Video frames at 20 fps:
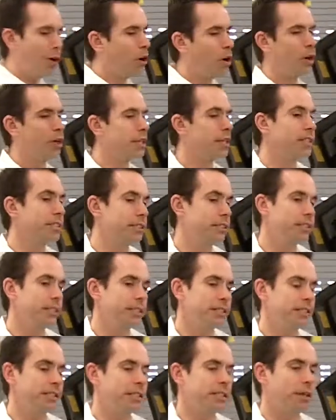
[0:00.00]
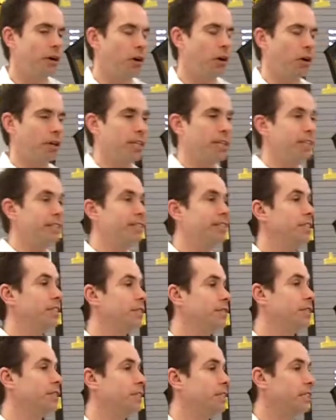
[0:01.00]
All an
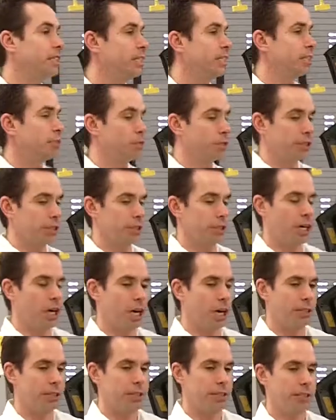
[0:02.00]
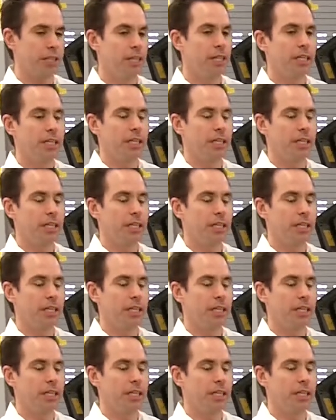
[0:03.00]
ECVT is really to us